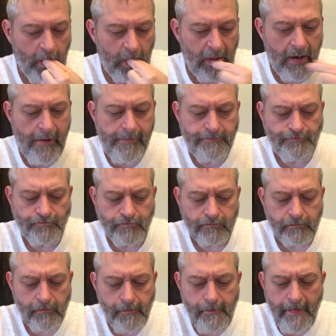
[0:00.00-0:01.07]
I
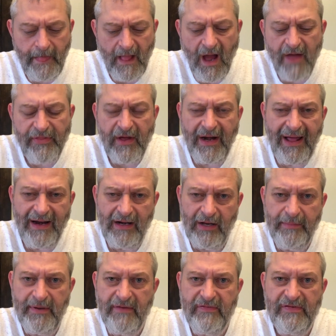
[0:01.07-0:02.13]
thought it had a little
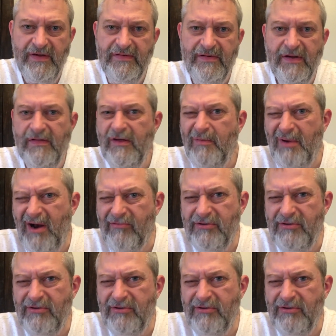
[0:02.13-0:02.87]
bit of seasoning in there, but I